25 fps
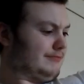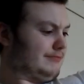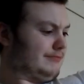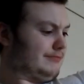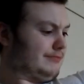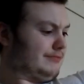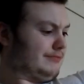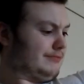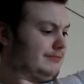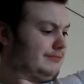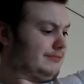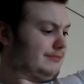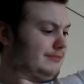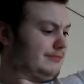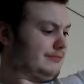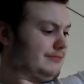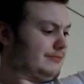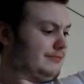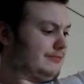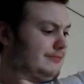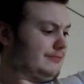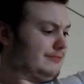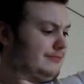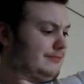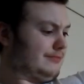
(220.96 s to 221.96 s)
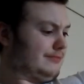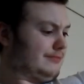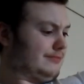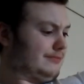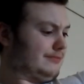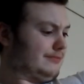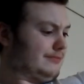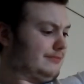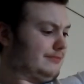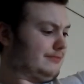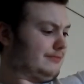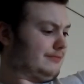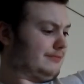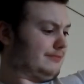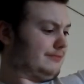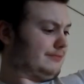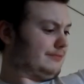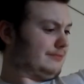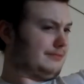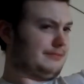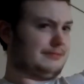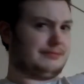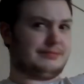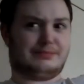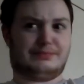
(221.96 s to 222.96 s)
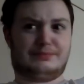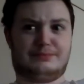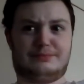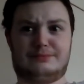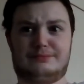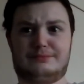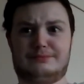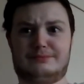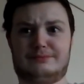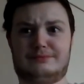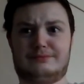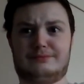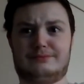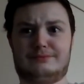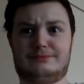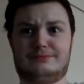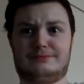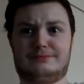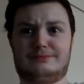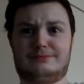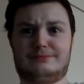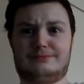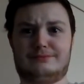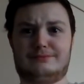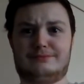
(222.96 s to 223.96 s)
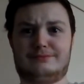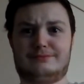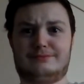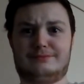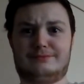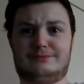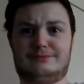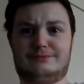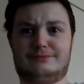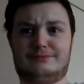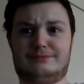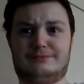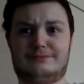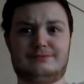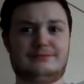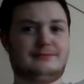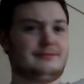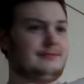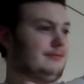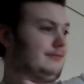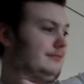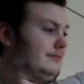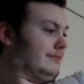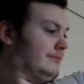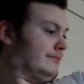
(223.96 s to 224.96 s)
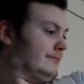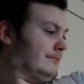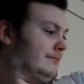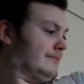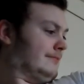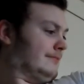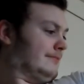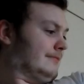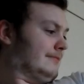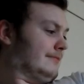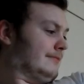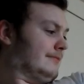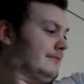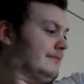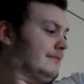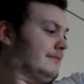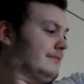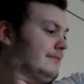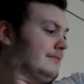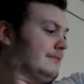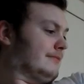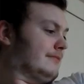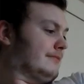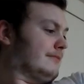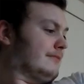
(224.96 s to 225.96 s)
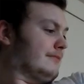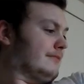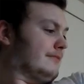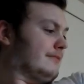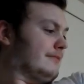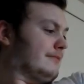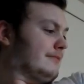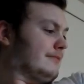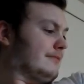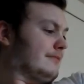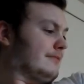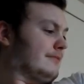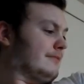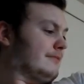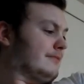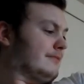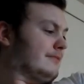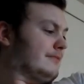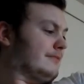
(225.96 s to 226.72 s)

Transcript: Nothing is said.